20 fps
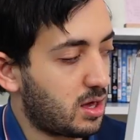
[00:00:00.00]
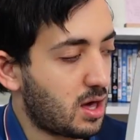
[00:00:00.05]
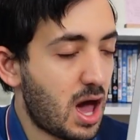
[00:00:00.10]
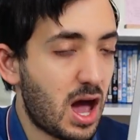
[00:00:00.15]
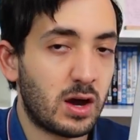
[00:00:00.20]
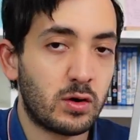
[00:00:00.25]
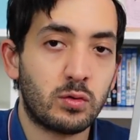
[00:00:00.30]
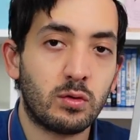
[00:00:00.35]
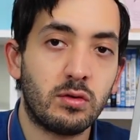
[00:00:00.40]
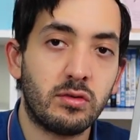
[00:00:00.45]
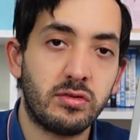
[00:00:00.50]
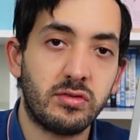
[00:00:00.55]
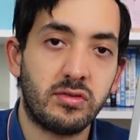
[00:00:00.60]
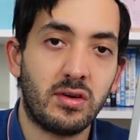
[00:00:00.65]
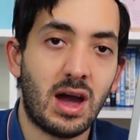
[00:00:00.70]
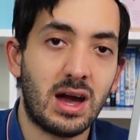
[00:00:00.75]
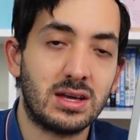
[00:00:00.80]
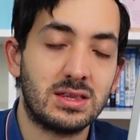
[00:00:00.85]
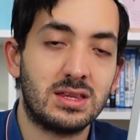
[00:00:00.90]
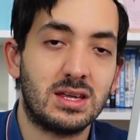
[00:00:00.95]
Actual
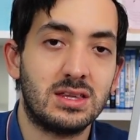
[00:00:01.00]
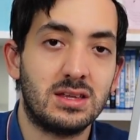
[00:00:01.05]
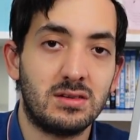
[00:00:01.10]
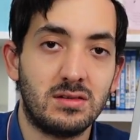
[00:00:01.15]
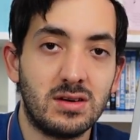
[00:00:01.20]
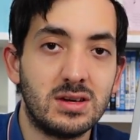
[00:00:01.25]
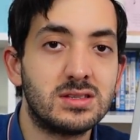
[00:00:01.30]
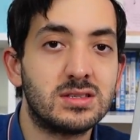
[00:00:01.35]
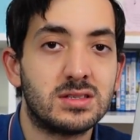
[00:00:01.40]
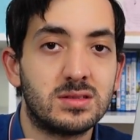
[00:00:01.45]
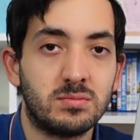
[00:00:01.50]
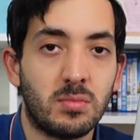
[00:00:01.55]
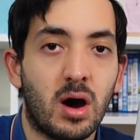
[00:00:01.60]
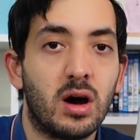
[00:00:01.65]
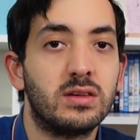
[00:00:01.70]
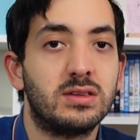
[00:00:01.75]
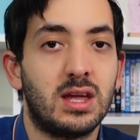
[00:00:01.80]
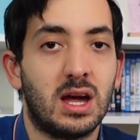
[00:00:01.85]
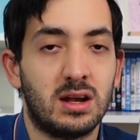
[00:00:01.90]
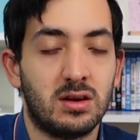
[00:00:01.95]
fact that there is
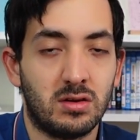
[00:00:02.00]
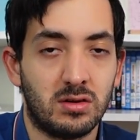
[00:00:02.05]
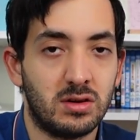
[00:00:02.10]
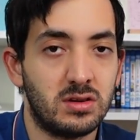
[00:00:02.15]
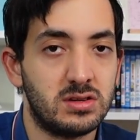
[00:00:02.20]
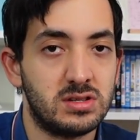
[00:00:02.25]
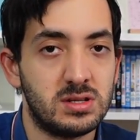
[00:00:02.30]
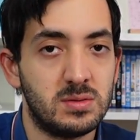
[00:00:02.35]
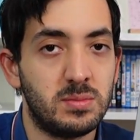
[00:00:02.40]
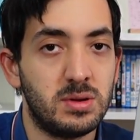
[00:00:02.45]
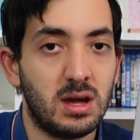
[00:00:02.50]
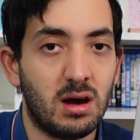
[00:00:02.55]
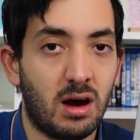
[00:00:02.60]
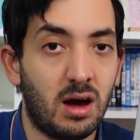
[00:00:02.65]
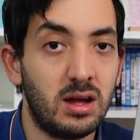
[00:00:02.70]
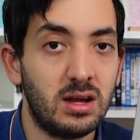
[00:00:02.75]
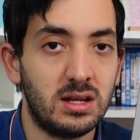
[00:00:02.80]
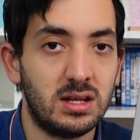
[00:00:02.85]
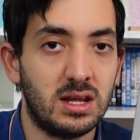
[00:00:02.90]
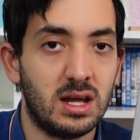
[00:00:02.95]
smart technology
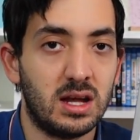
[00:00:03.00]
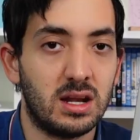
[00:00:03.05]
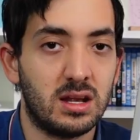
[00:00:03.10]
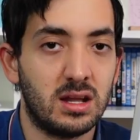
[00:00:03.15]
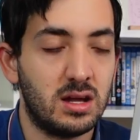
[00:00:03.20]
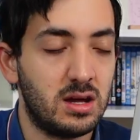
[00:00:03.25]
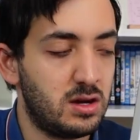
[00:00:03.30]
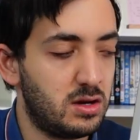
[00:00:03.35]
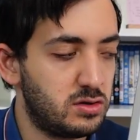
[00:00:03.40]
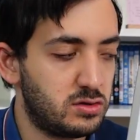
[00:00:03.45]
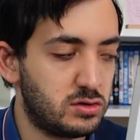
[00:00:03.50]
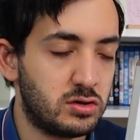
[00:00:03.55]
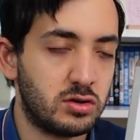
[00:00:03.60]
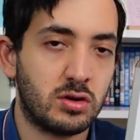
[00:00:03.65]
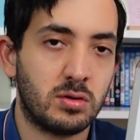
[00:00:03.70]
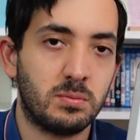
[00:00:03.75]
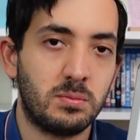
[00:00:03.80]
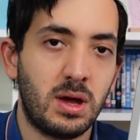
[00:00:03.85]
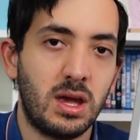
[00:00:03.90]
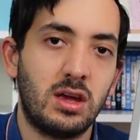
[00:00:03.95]
behind it should
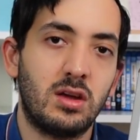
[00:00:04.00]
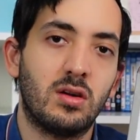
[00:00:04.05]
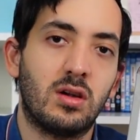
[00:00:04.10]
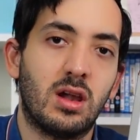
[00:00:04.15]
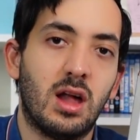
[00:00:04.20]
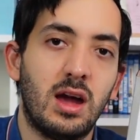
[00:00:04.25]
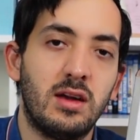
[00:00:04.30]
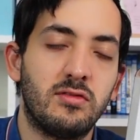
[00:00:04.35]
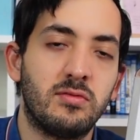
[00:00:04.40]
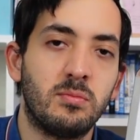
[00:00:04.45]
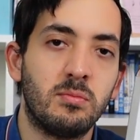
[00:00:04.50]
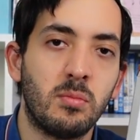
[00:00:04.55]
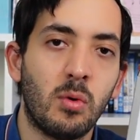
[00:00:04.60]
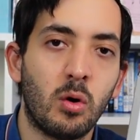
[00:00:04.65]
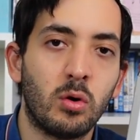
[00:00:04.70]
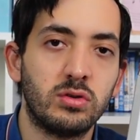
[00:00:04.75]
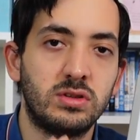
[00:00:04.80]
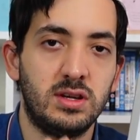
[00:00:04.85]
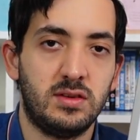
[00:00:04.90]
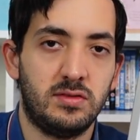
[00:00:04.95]
not make your life
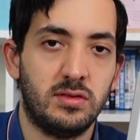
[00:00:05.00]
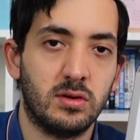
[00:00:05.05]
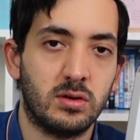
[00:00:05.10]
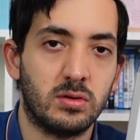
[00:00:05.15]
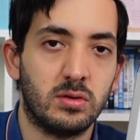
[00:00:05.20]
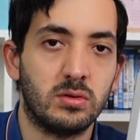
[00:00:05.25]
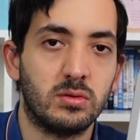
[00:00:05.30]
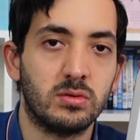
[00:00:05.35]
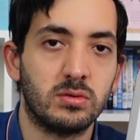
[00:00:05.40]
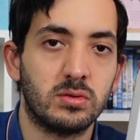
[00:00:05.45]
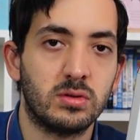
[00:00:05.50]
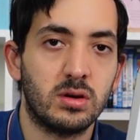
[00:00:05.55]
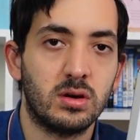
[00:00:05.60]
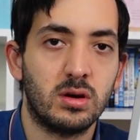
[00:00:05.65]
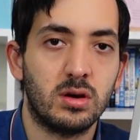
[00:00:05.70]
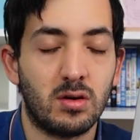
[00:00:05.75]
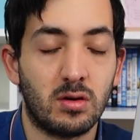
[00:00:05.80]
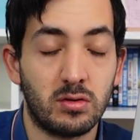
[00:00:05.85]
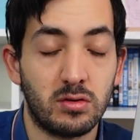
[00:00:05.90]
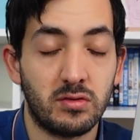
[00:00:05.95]
more difficult,
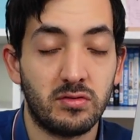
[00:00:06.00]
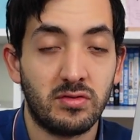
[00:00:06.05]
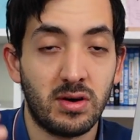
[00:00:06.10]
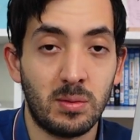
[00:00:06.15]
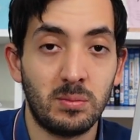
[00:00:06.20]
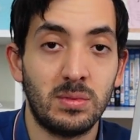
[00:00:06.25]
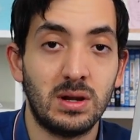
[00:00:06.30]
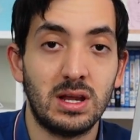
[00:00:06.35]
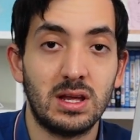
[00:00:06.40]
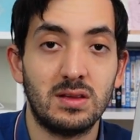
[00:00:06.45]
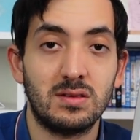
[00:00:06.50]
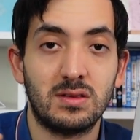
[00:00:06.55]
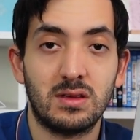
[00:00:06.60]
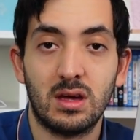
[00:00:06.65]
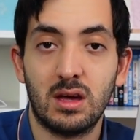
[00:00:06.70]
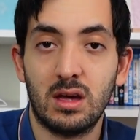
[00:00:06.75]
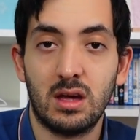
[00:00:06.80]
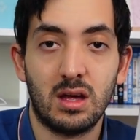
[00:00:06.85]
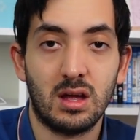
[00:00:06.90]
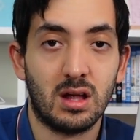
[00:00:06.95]
or your family's
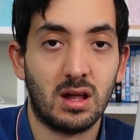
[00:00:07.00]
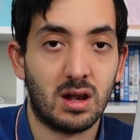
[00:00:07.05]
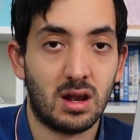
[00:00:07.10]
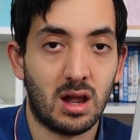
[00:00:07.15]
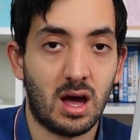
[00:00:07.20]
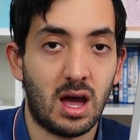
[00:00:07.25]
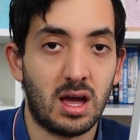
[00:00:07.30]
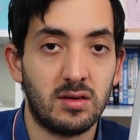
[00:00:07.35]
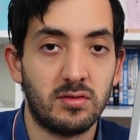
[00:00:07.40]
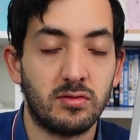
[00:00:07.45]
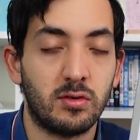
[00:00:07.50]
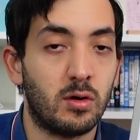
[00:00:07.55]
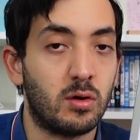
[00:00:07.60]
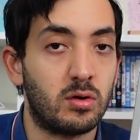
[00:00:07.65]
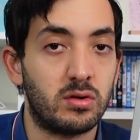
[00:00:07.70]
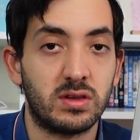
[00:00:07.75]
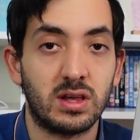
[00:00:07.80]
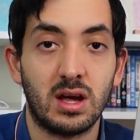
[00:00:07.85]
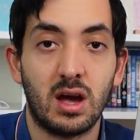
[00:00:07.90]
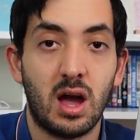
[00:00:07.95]
life,
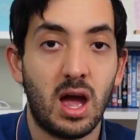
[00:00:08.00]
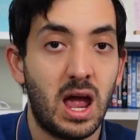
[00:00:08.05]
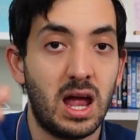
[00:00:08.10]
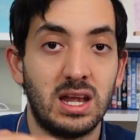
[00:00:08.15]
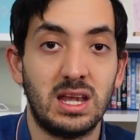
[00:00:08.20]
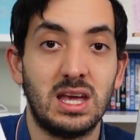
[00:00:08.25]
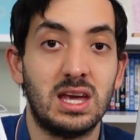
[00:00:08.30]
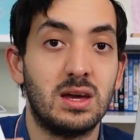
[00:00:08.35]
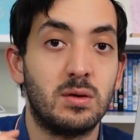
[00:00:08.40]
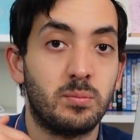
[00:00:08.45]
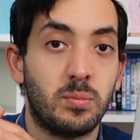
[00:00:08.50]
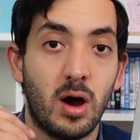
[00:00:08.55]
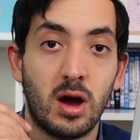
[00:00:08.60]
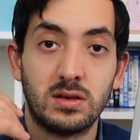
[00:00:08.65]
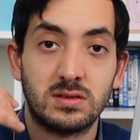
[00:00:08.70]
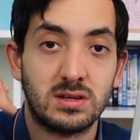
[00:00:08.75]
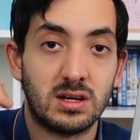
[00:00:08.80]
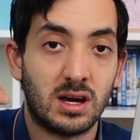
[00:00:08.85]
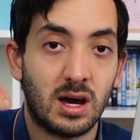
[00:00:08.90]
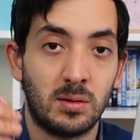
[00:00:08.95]
or any
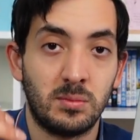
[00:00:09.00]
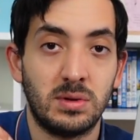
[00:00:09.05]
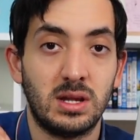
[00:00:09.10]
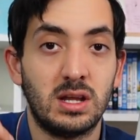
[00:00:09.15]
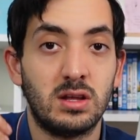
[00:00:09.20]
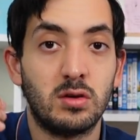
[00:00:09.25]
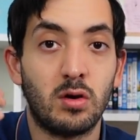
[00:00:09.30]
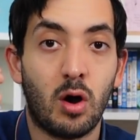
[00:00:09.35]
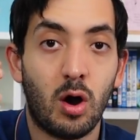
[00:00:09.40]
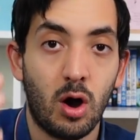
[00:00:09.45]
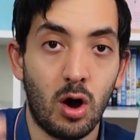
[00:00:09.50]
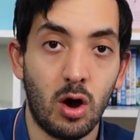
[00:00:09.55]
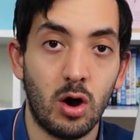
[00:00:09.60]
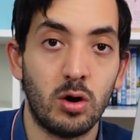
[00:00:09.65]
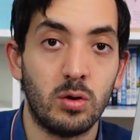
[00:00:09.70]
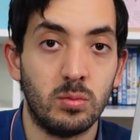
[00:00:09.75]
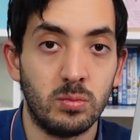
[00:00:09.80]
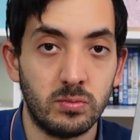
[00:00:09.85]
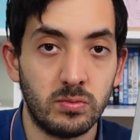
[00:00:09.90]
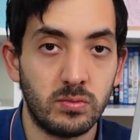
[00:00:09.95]
person coming in your
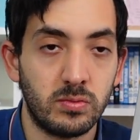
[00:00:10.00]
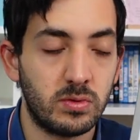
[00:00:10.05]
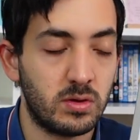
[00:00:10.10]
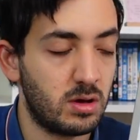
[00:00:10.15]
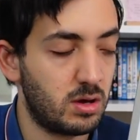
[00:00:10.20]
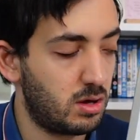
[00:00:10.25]
homes